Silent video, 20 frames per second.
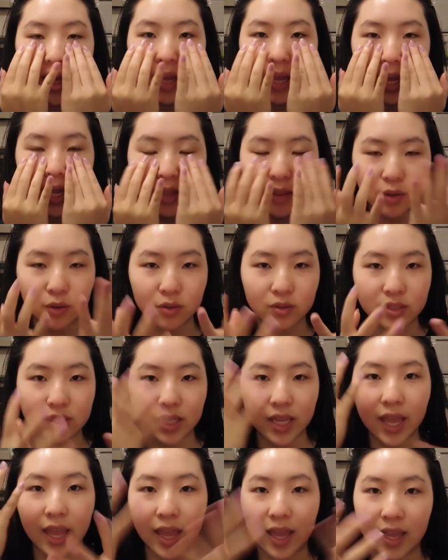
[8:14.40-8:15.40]
and there's
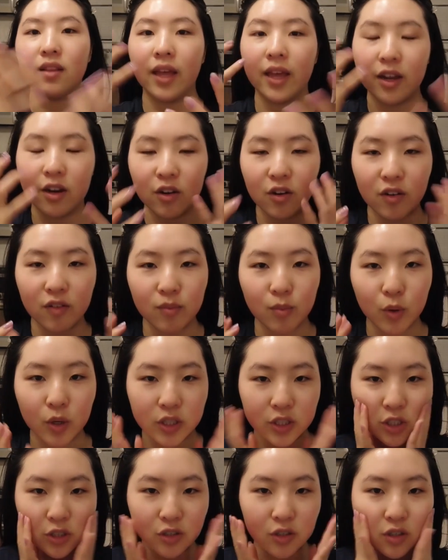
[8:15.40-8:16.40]
a layer of
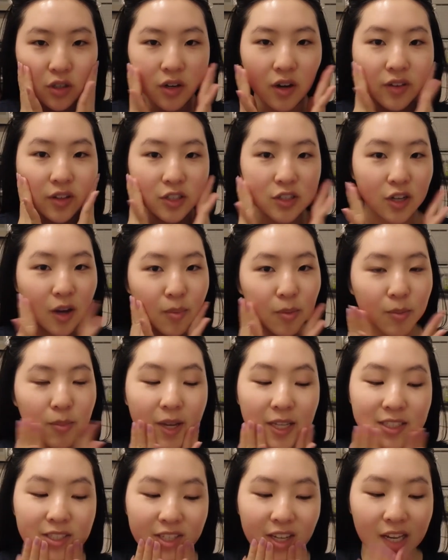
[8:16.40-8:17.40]
moisture on the top of my
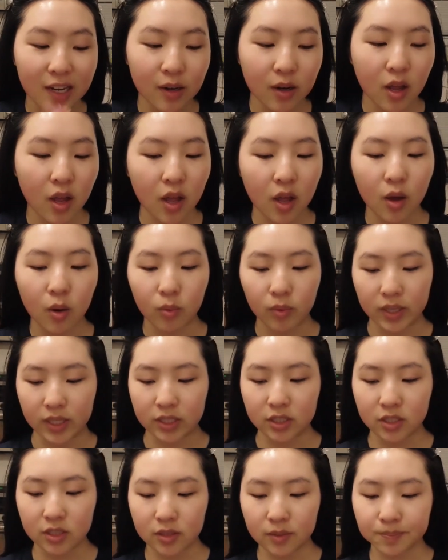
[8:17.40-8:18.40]
skin,
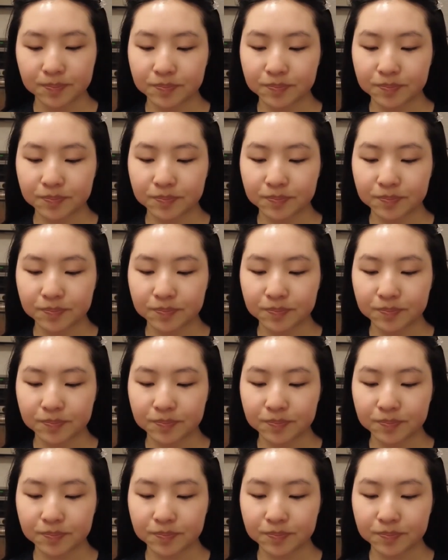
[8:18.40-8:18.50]
which